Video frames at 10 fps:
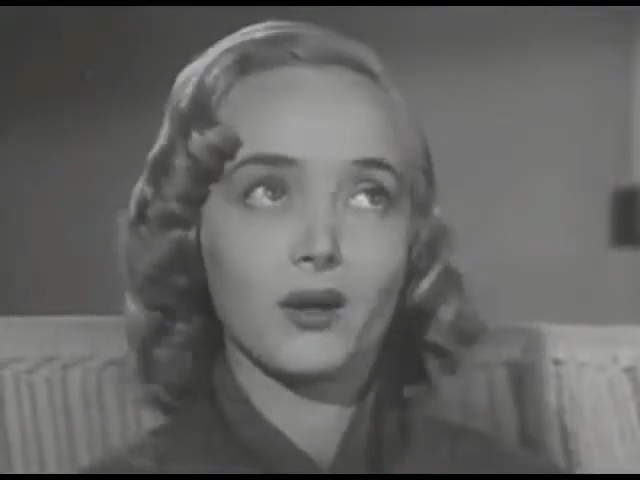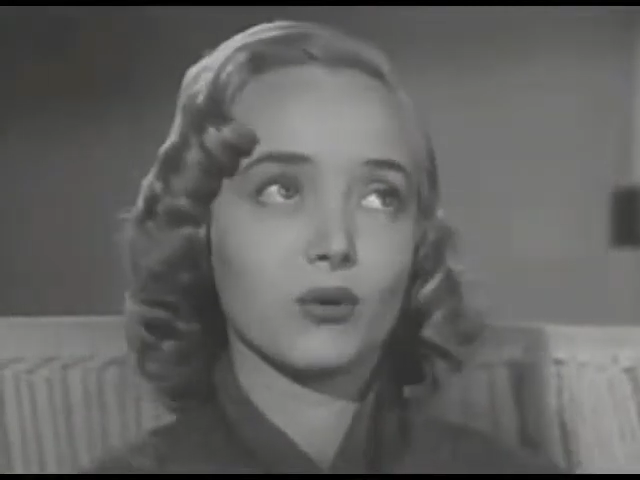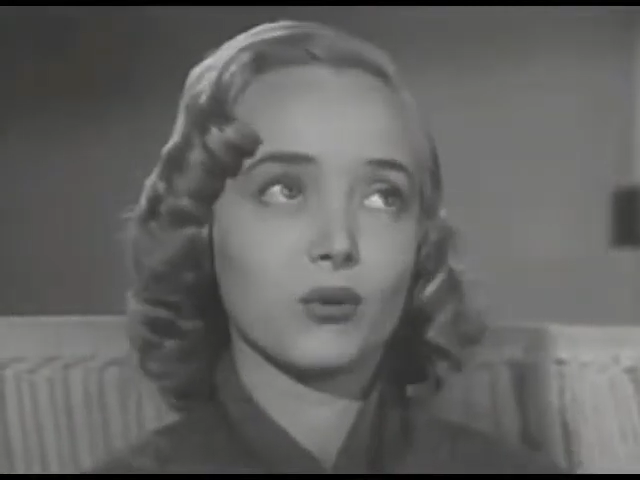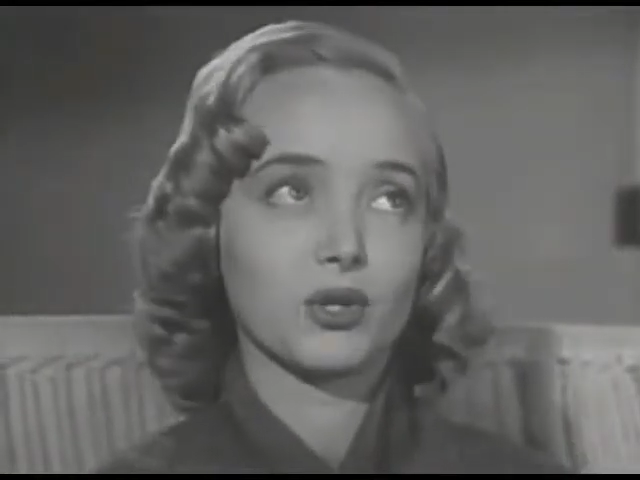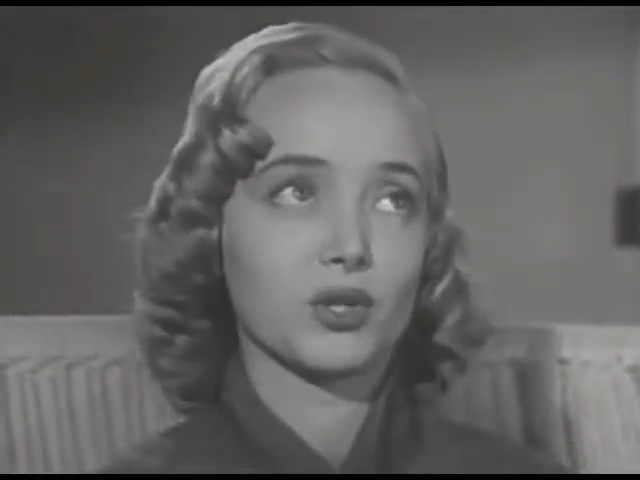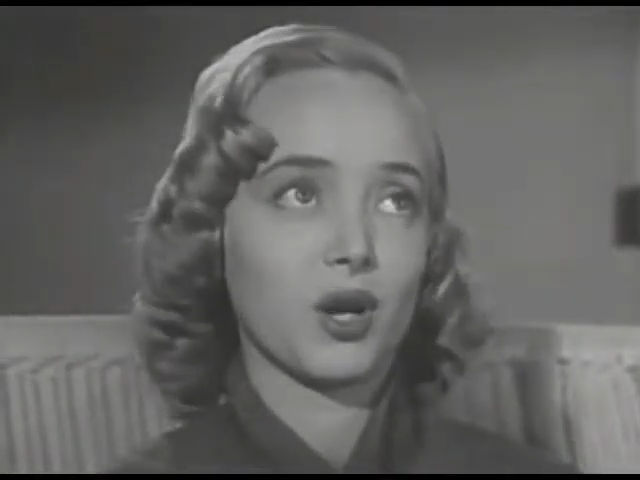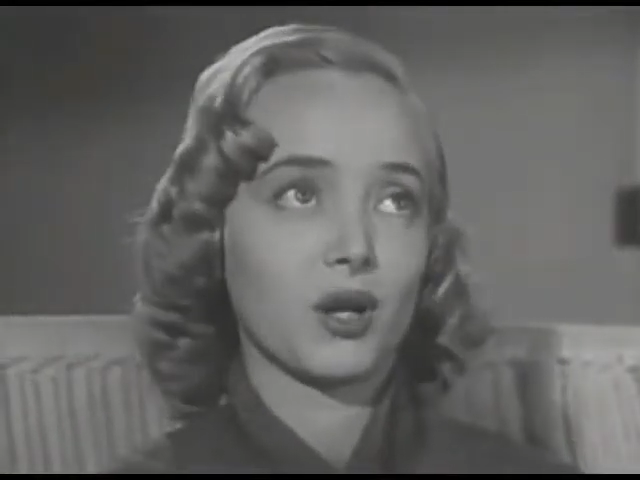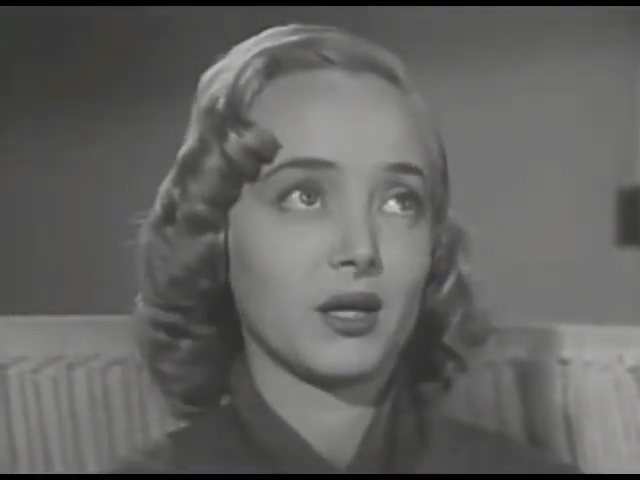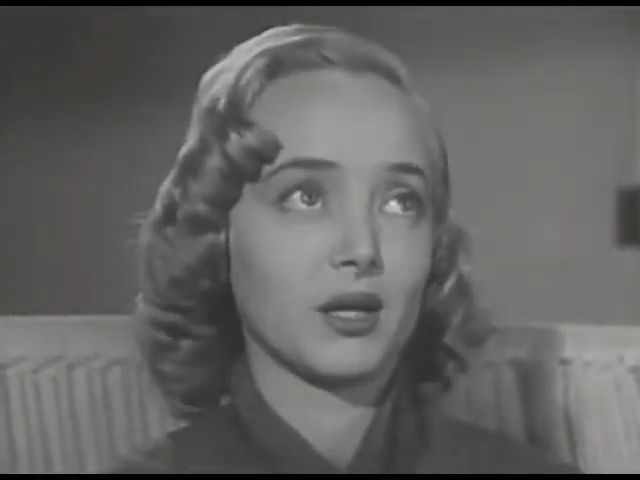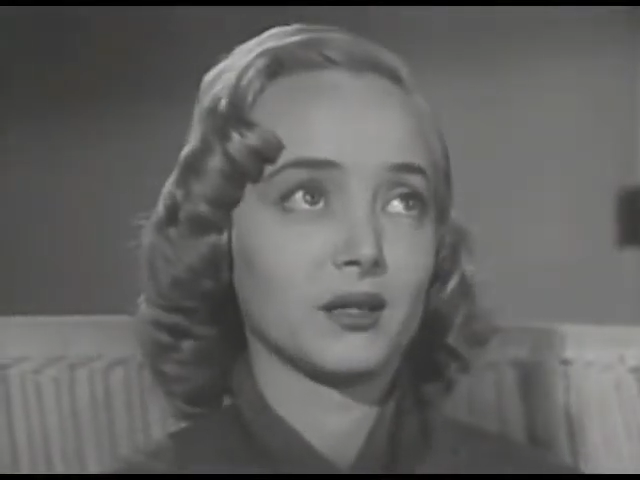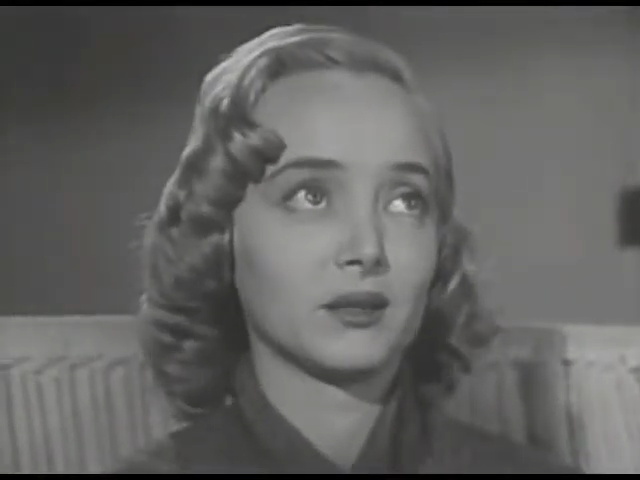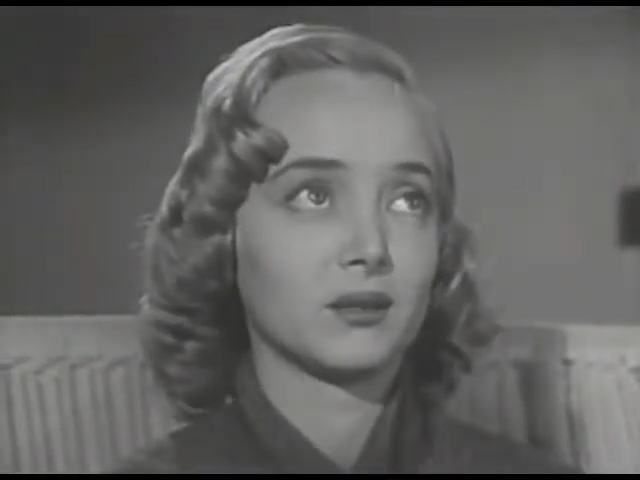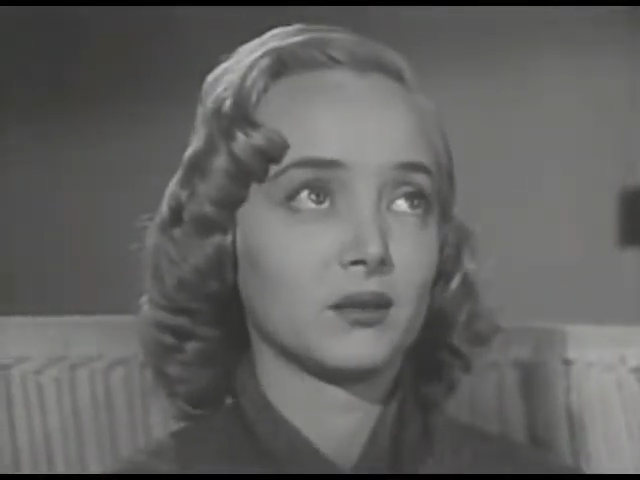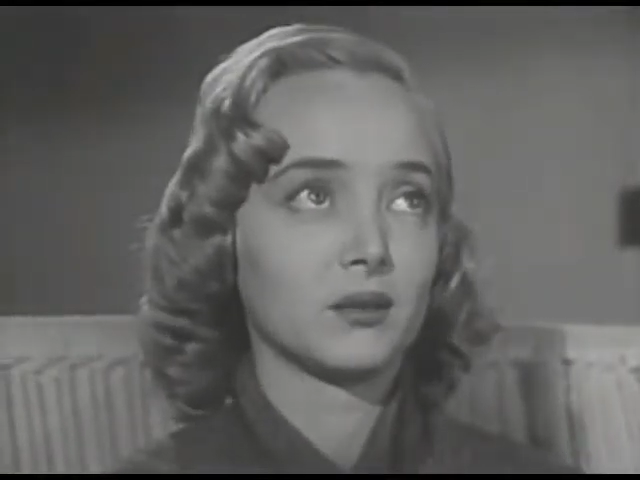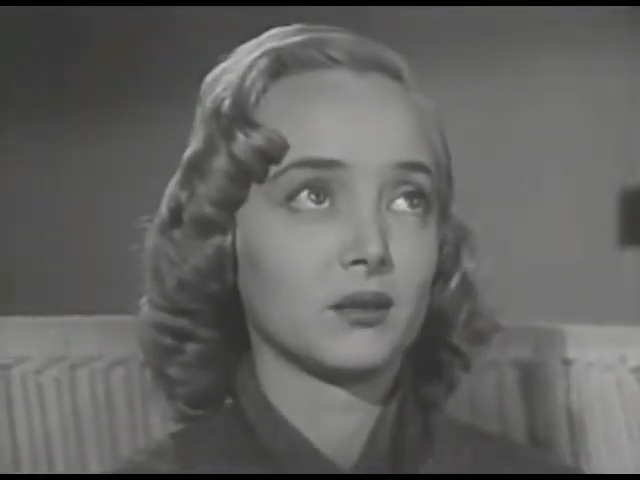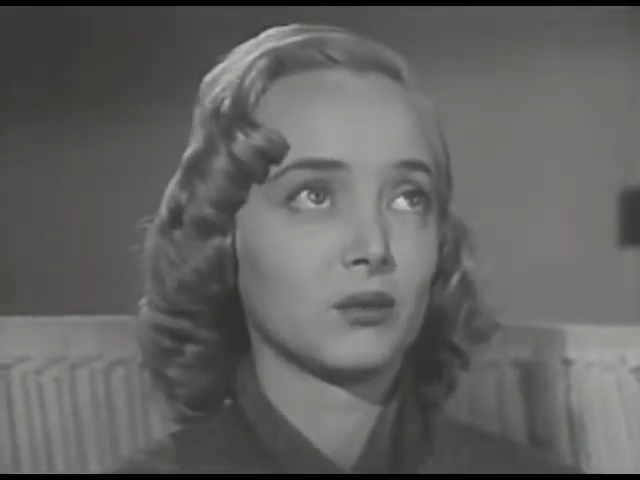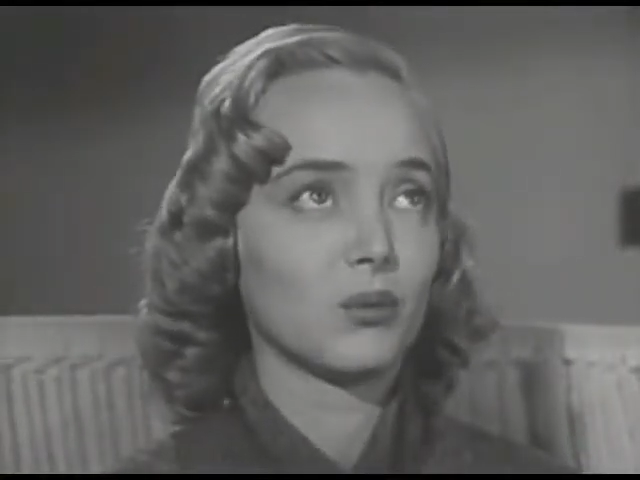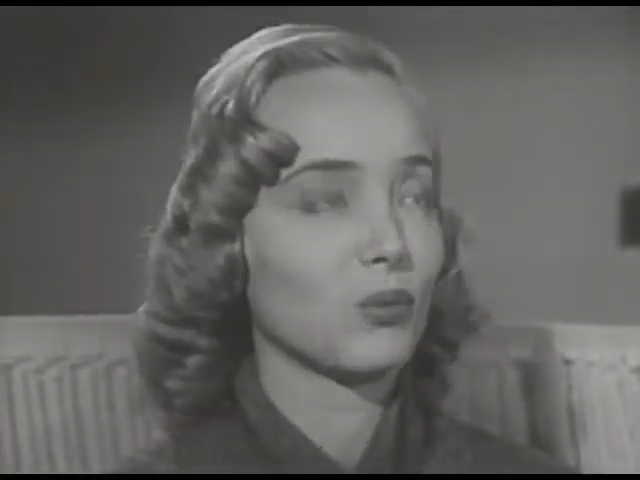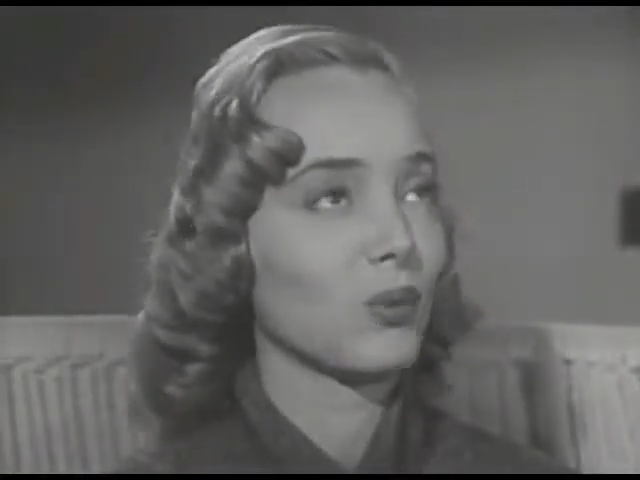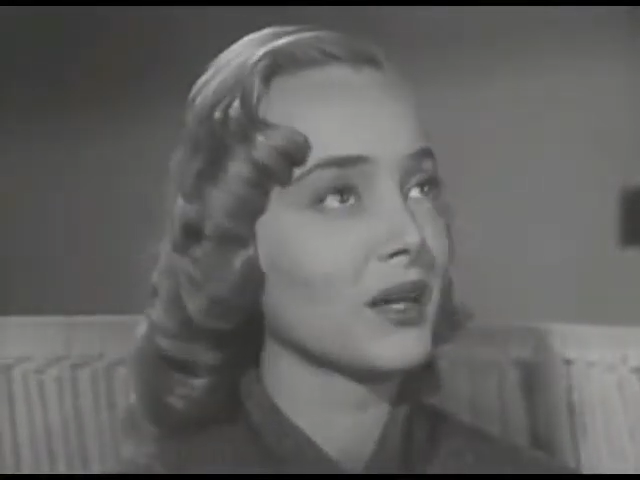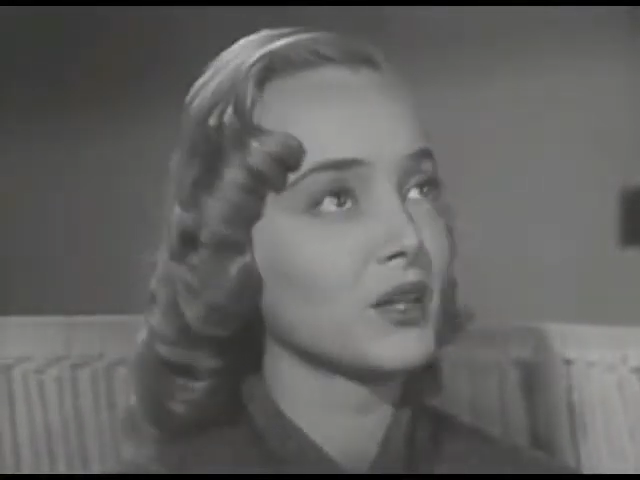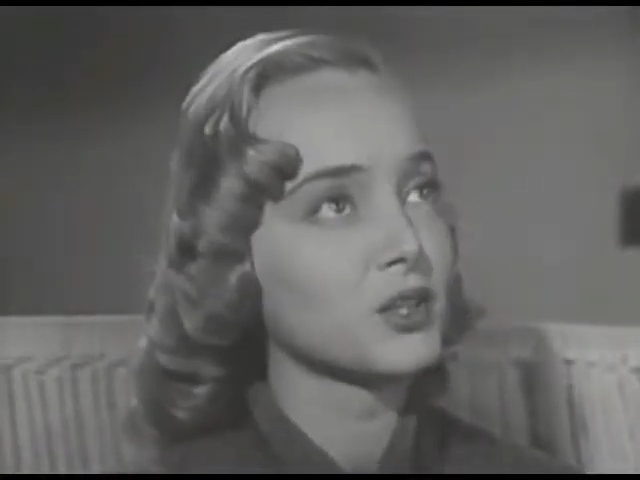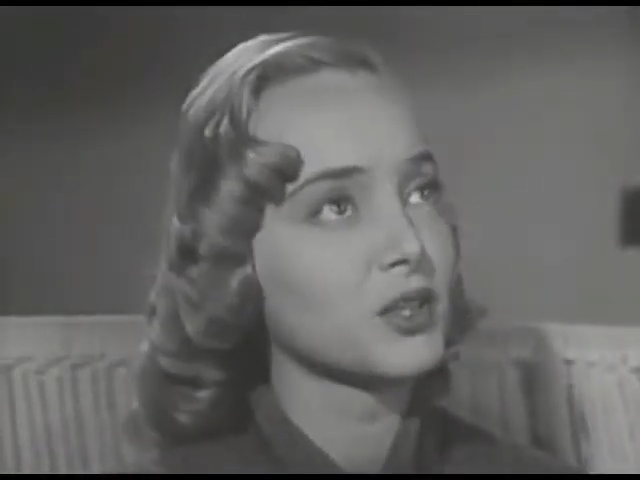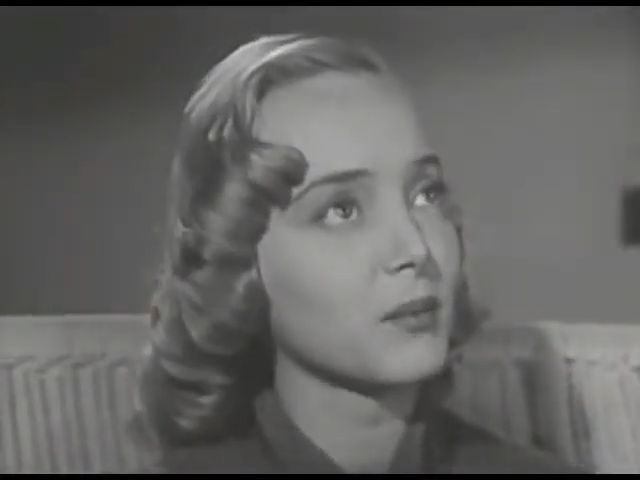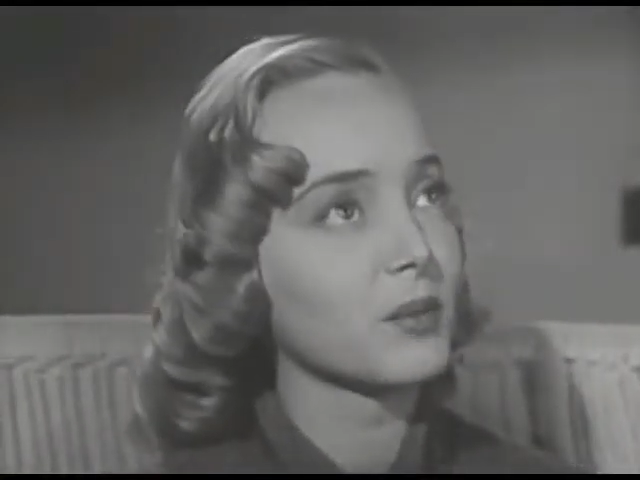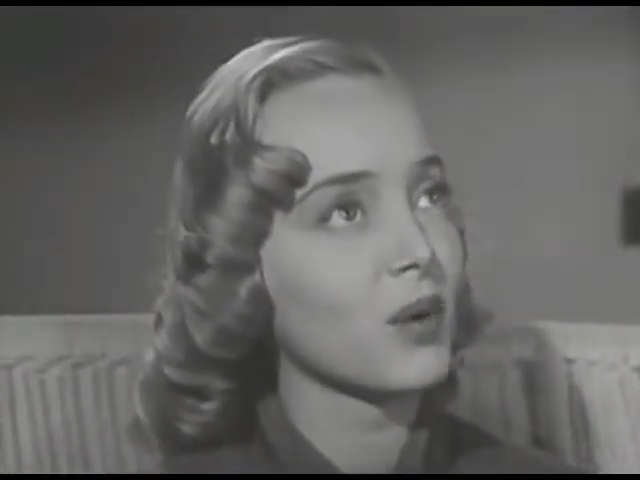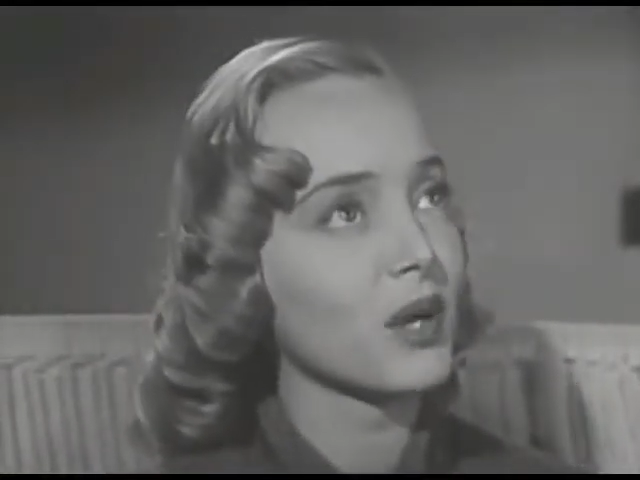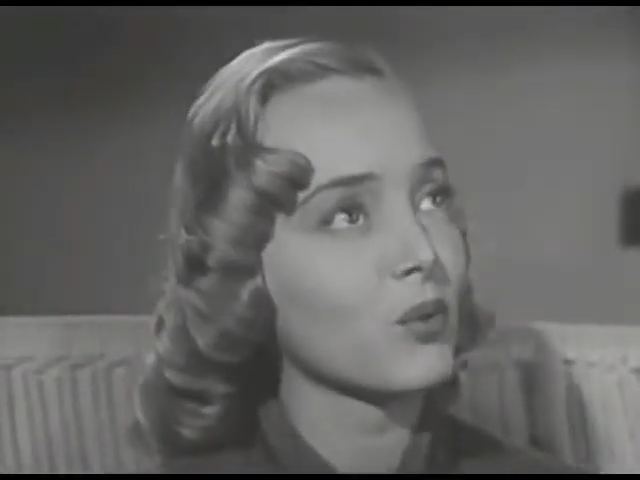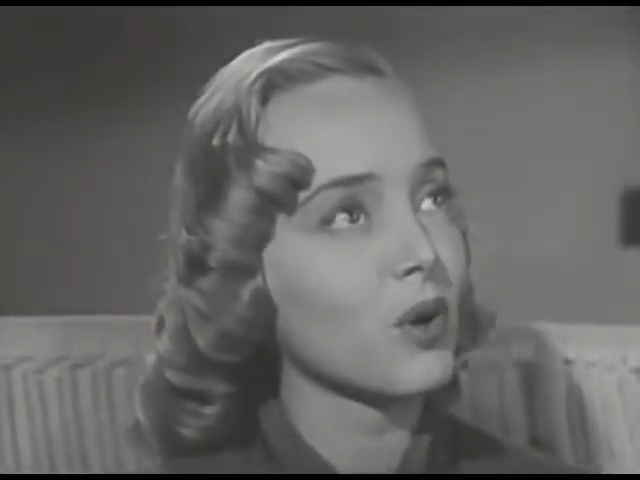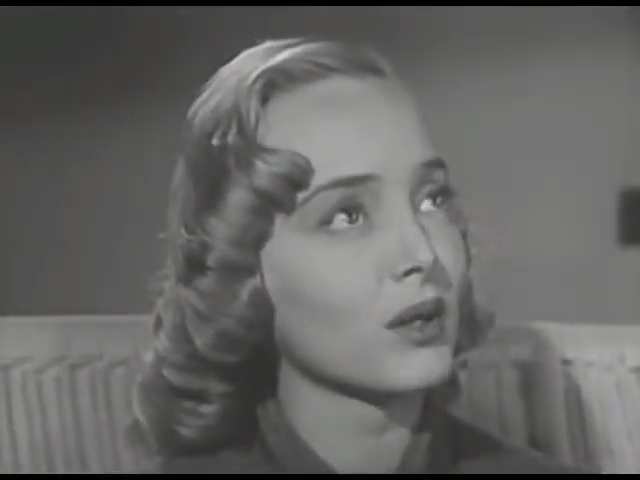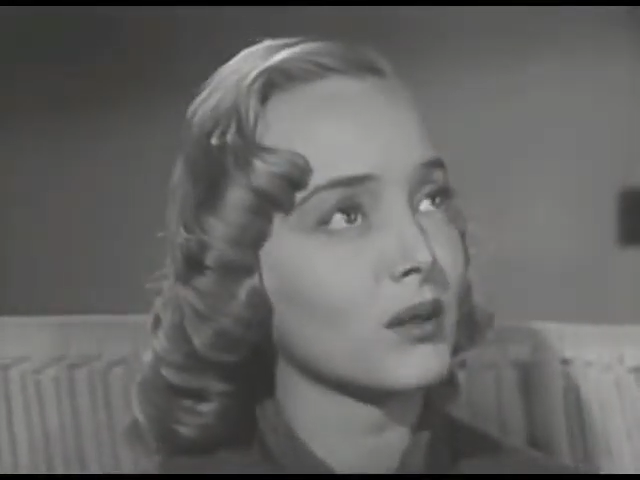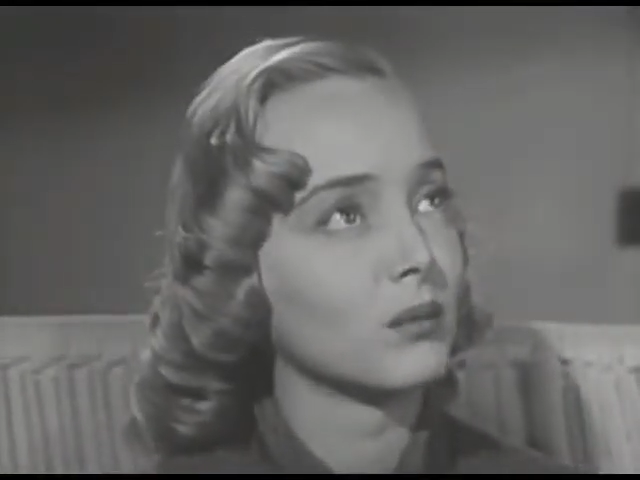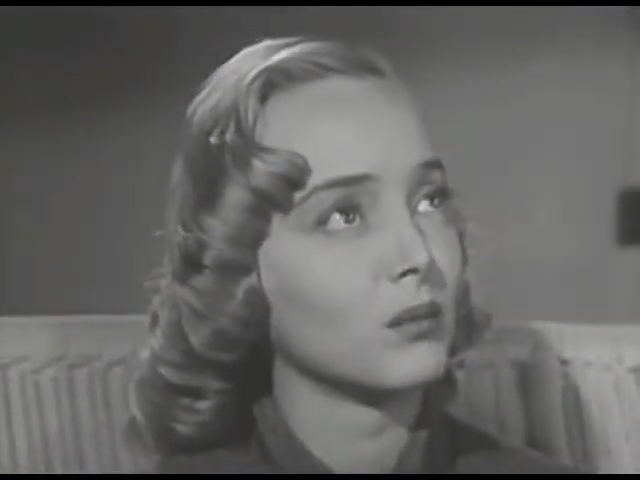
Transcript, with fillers: I don't know where Charlie is. Why can't you tell me why you want